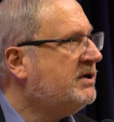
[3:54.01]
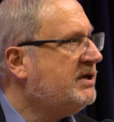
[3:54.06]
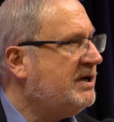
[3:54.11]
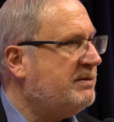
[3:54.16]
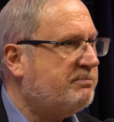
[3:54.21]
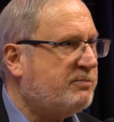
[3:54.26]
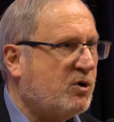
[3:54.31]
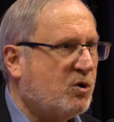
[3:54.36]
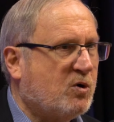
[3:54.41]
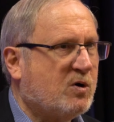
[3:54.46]

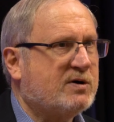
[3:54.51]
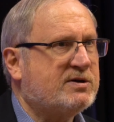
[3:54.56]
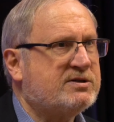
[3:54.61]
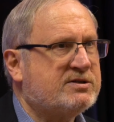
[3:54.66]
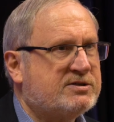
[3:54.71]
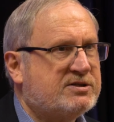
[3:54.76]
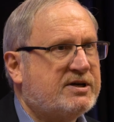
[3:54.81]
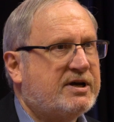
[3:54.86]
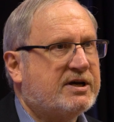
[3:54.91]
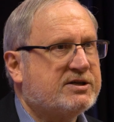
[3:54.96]

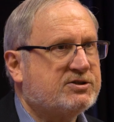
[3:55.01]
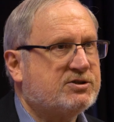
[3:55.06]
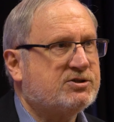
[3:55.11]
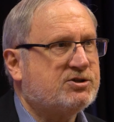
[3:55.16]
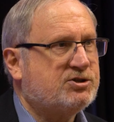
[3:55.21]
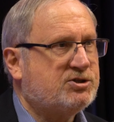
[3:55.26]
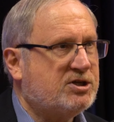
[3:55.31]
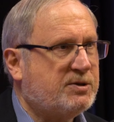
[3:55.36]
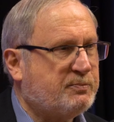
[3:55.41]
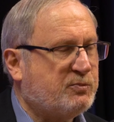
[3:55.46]
important
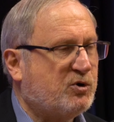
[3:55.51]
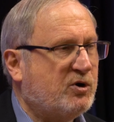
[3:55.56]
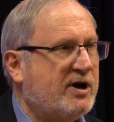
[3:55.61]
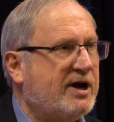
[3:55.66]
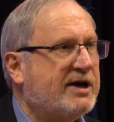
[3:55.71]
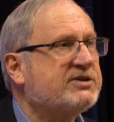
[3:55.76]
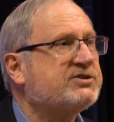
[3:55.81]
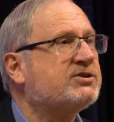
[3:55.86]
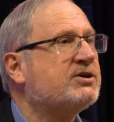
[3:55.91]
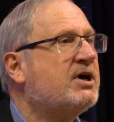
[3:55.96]
Texas
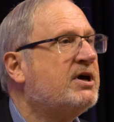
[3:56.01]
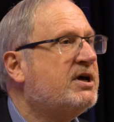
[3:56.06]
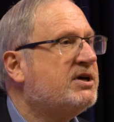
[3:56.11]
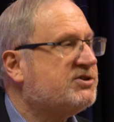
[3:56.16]
shipwrecks,